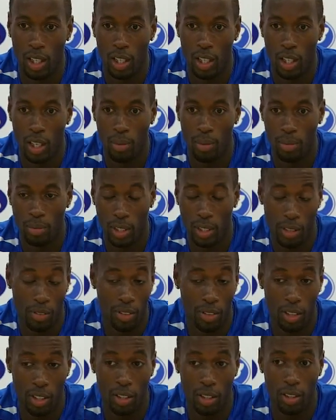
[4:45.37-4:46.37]
And I'm
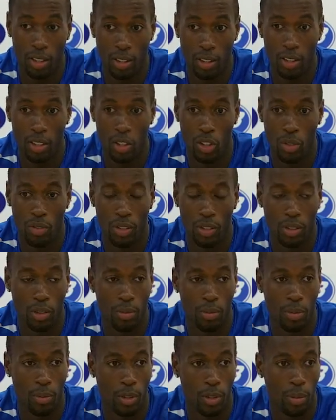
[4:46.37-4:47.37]
definitely looking,
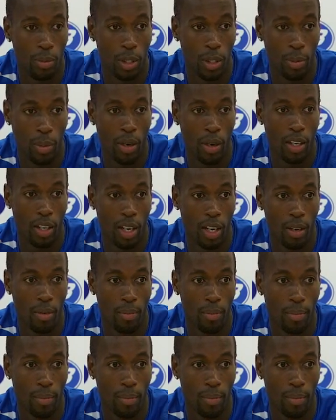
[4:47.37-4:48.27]
hopefully, to be a part of that.